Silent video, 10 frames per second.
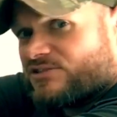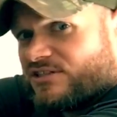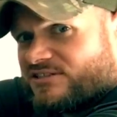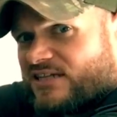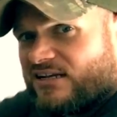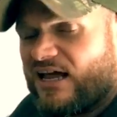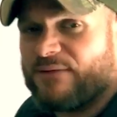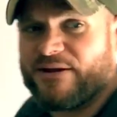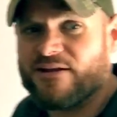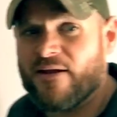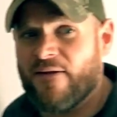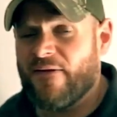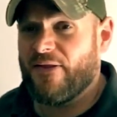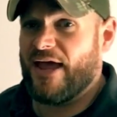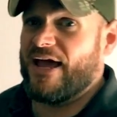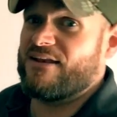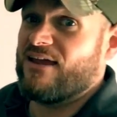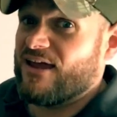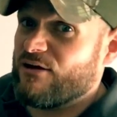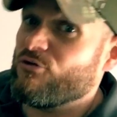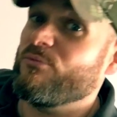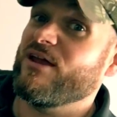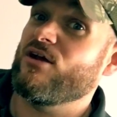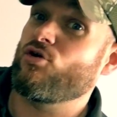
picture and sight alignment. And it will be